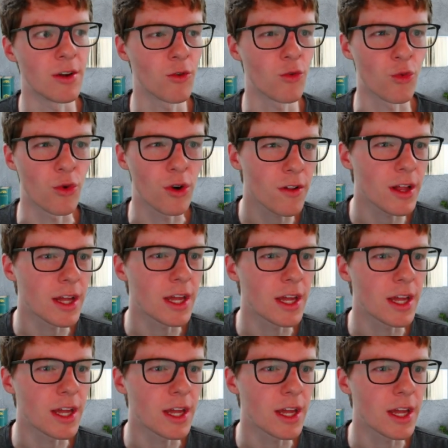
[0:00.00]
really
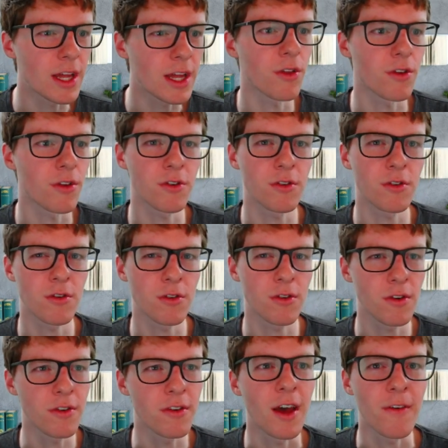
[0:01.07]
all the
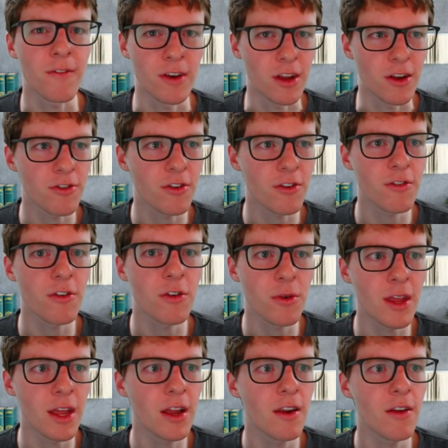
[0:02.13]
definitions you
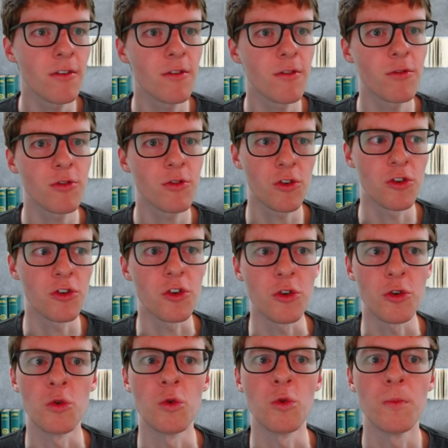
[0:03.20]
need to
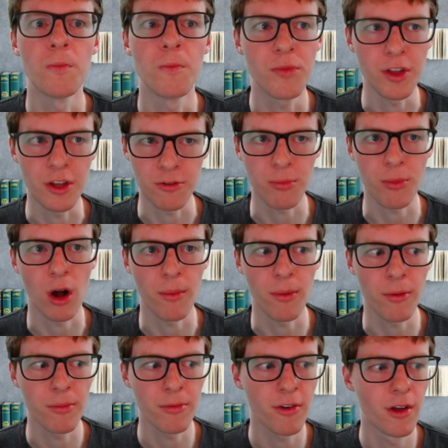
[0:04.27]
do these
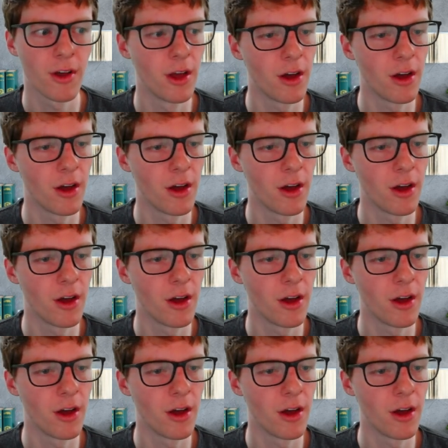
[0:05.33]
problems,